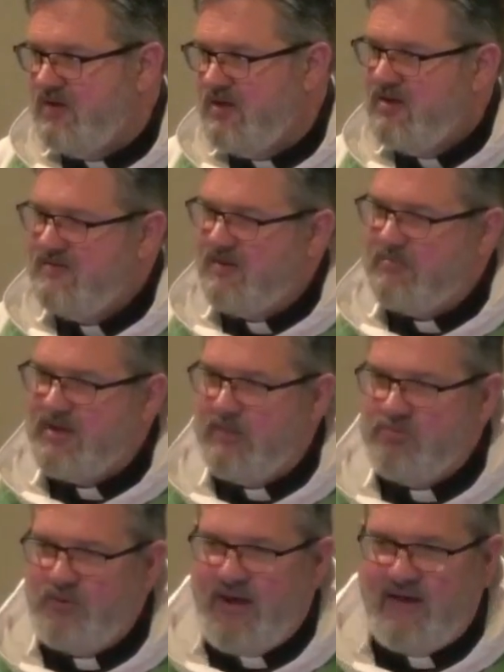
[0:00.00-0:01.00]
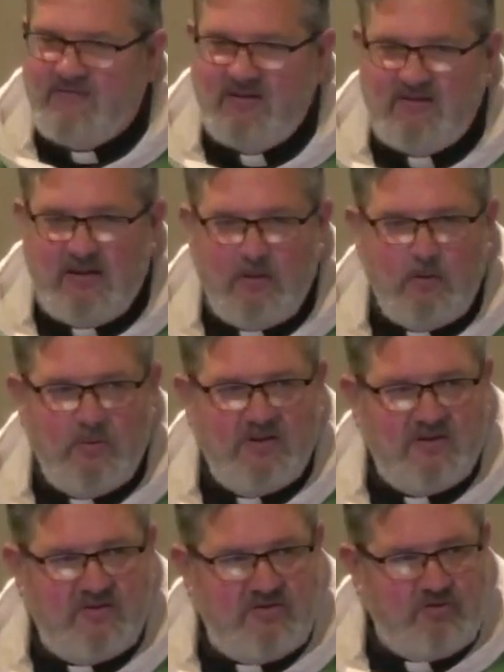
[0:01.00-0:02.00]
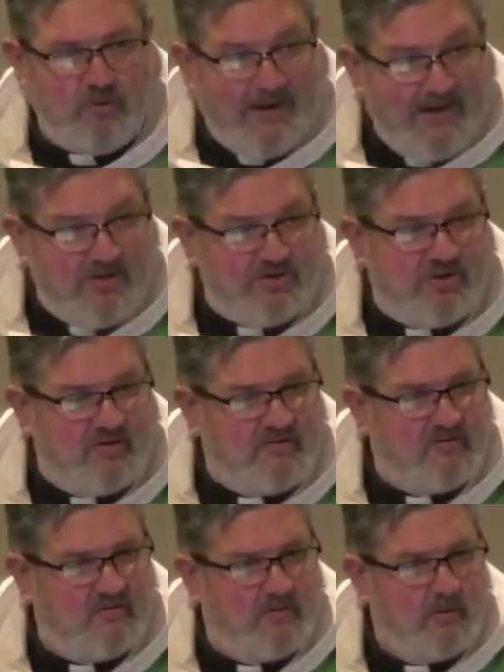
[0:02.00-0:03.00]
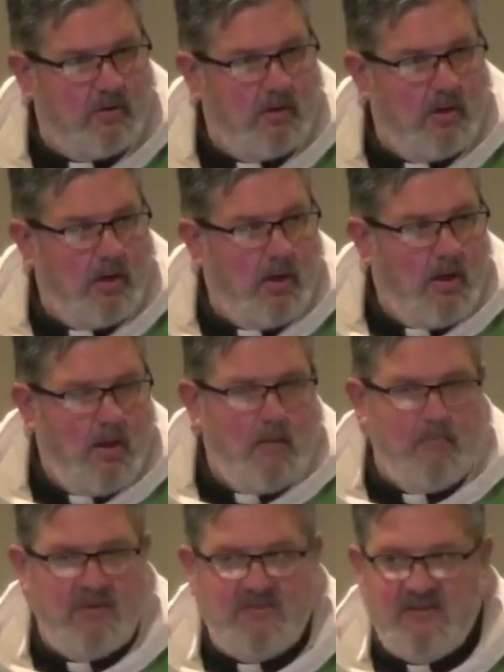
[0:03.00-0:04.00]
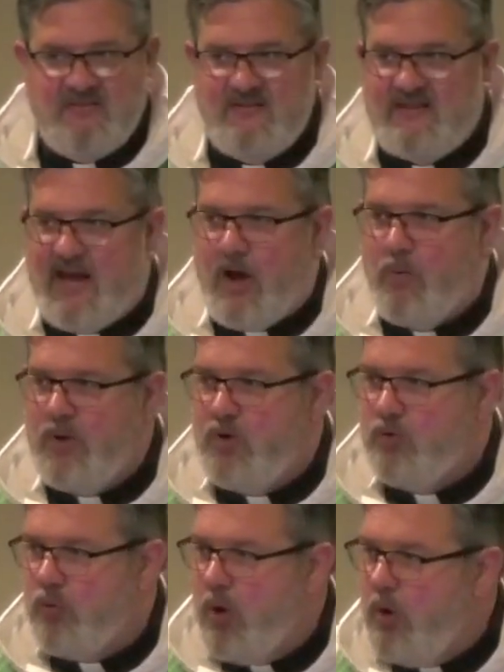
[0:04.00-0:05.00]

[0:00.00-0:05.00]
Sometimes we have to deal with this strangeness. But this is how we grow